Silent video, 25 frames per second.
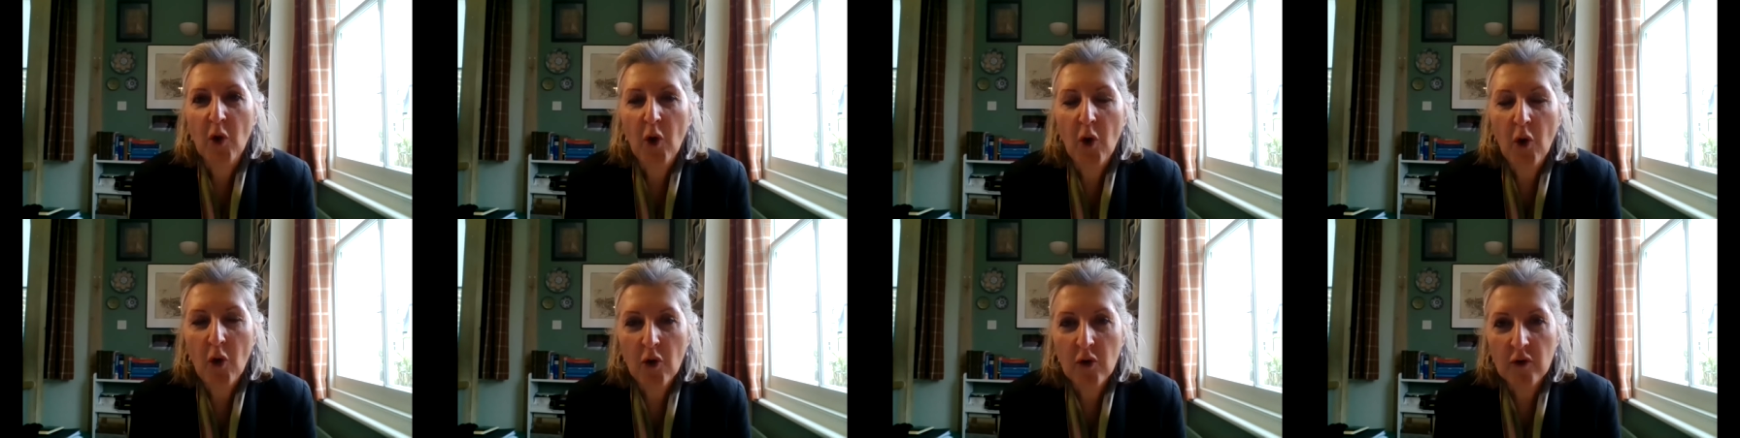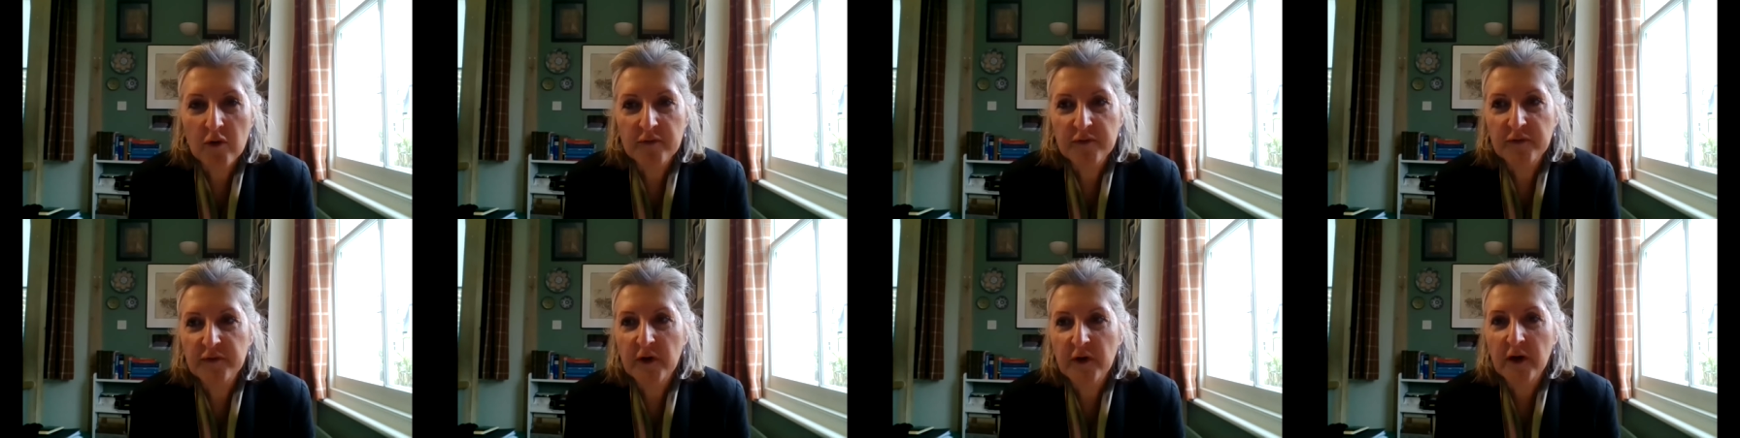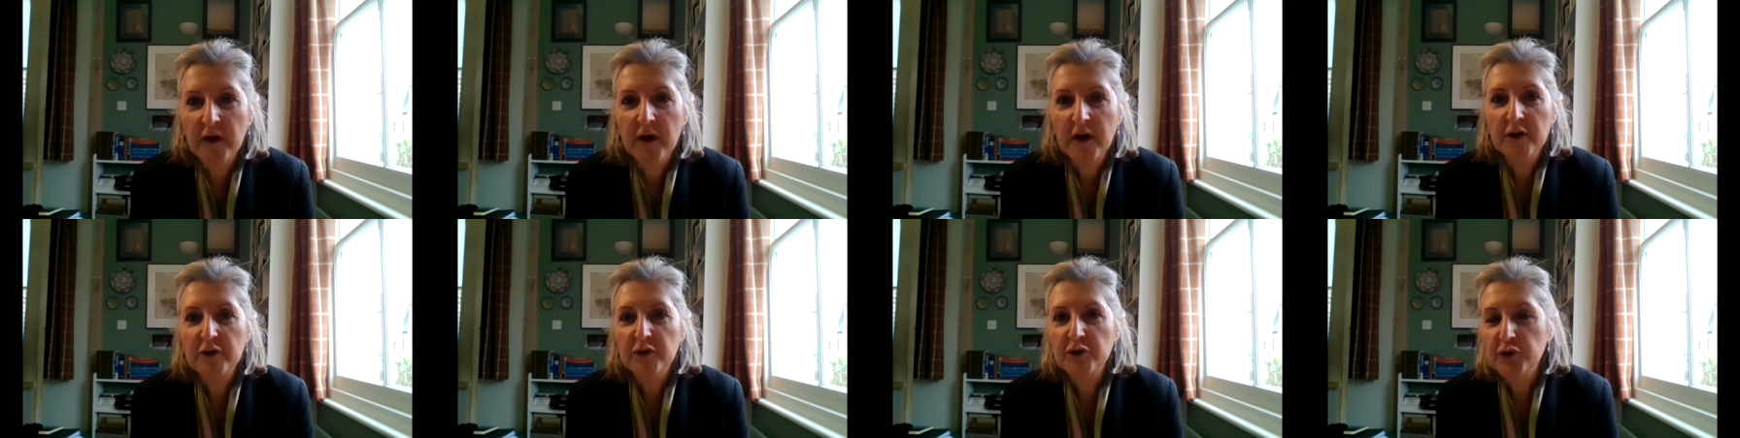of
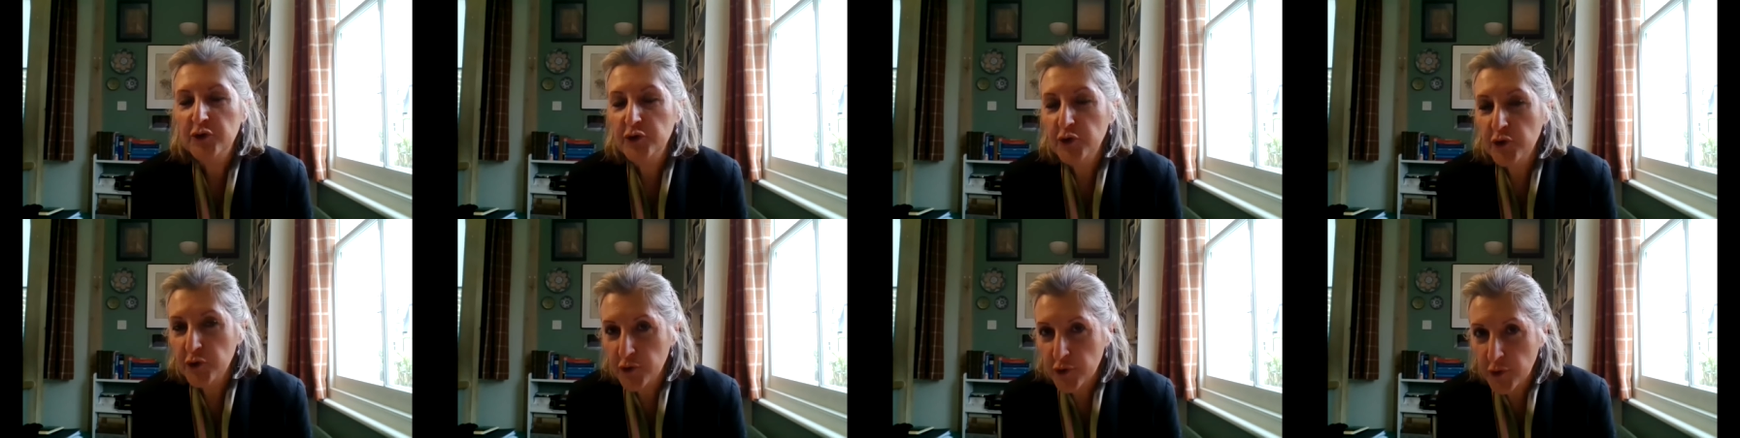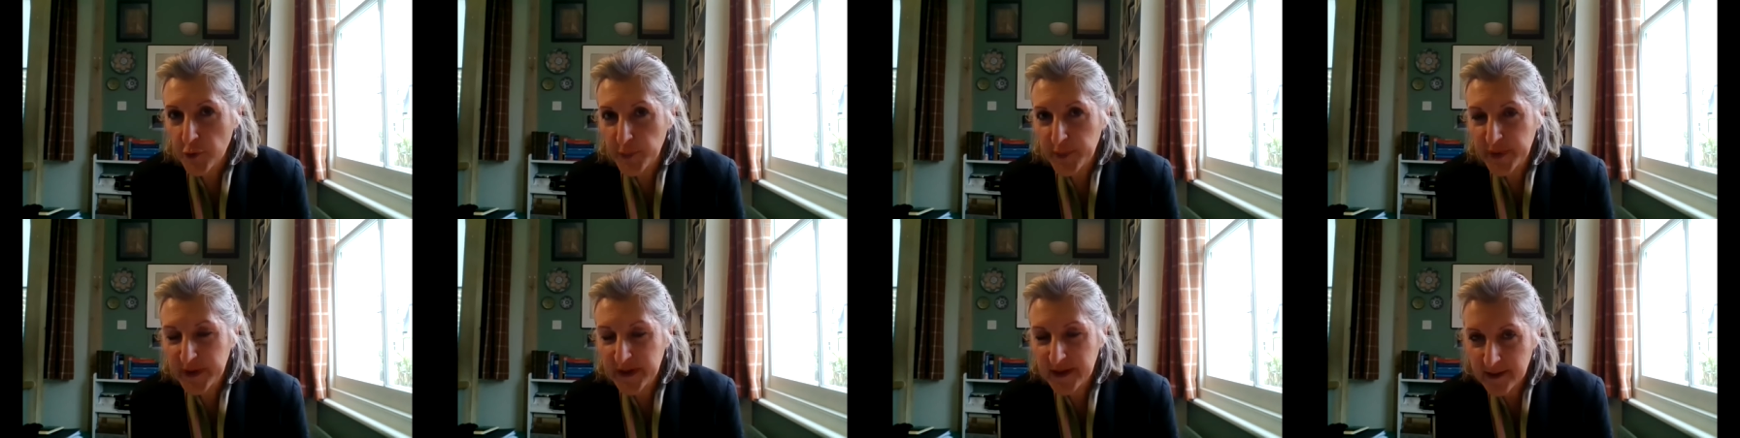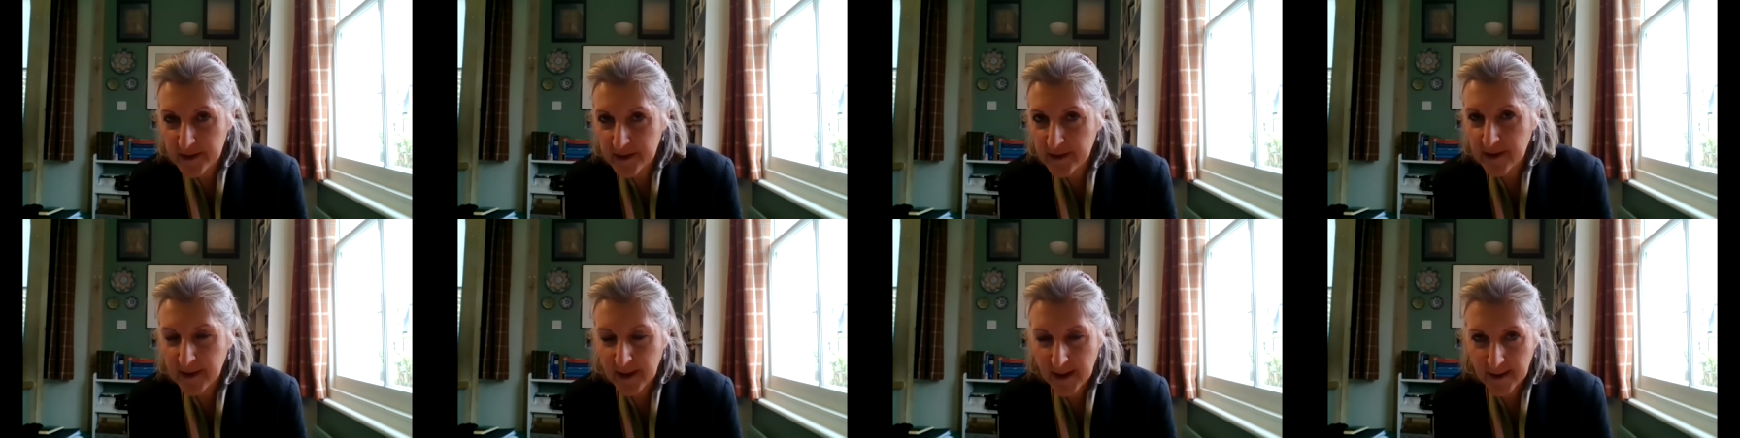
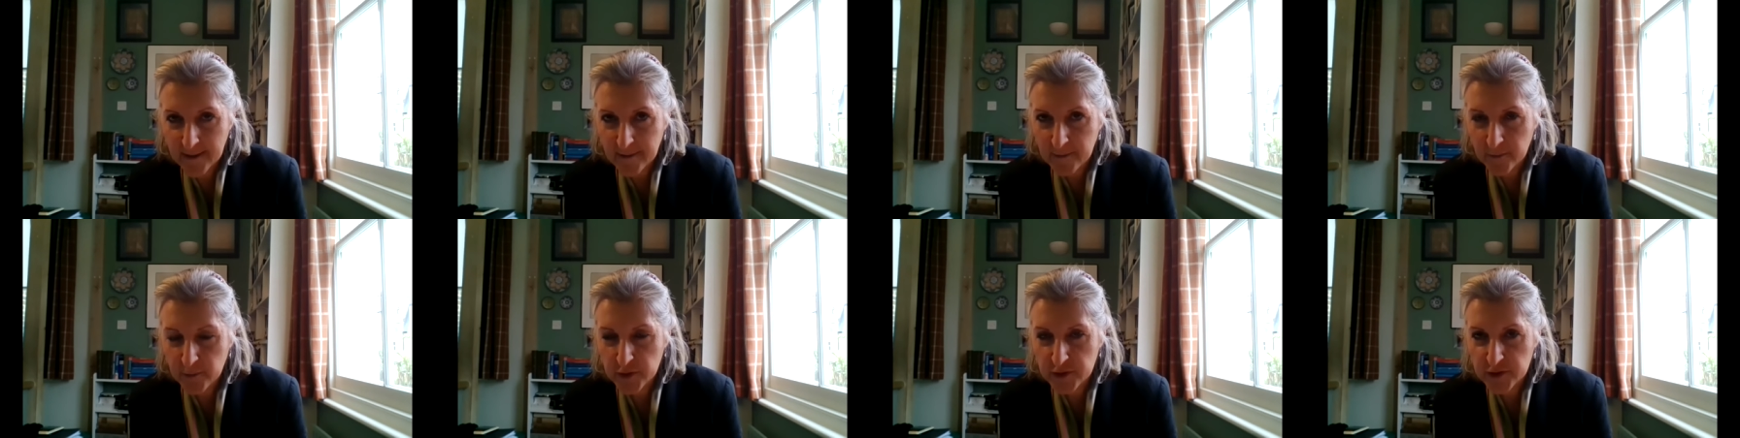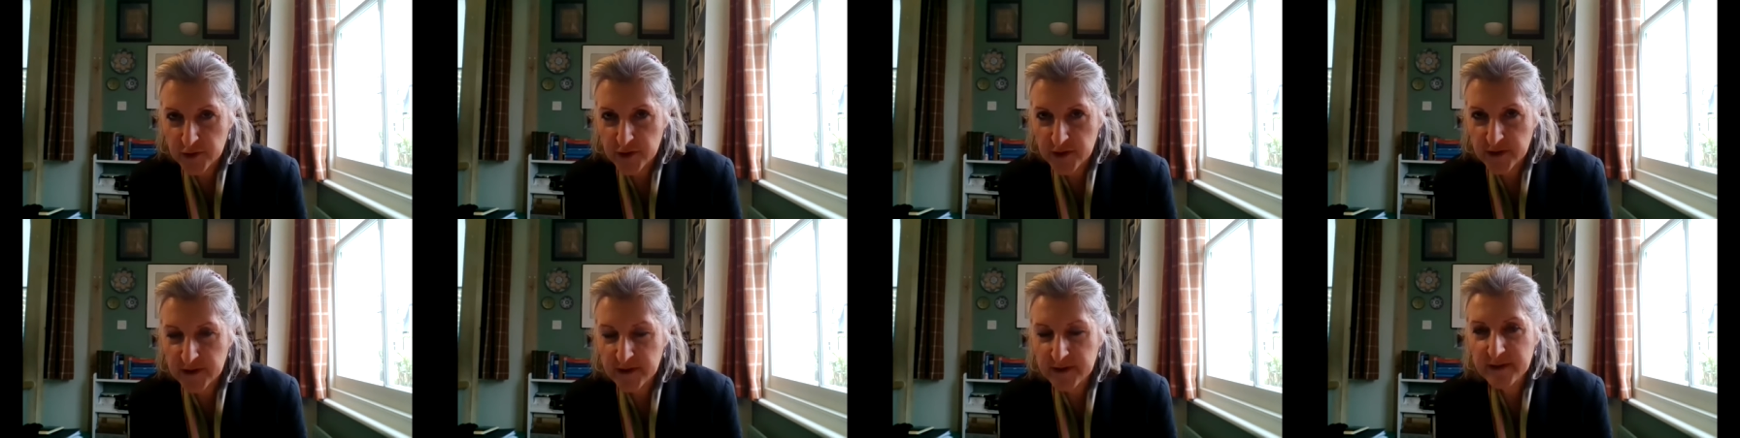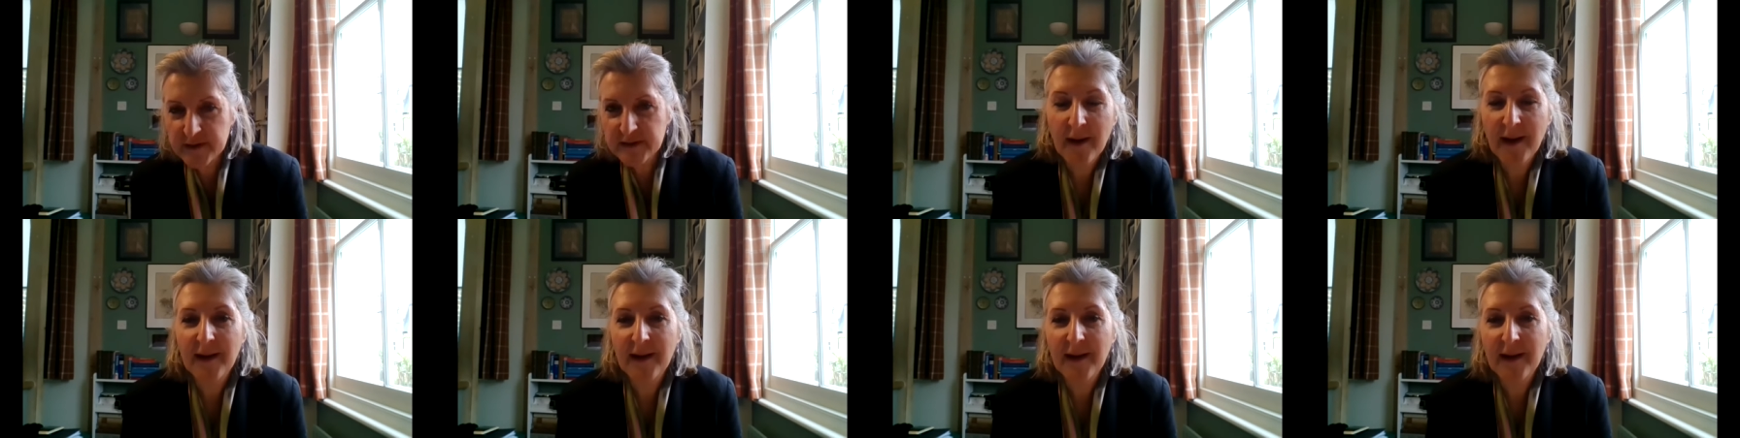European languages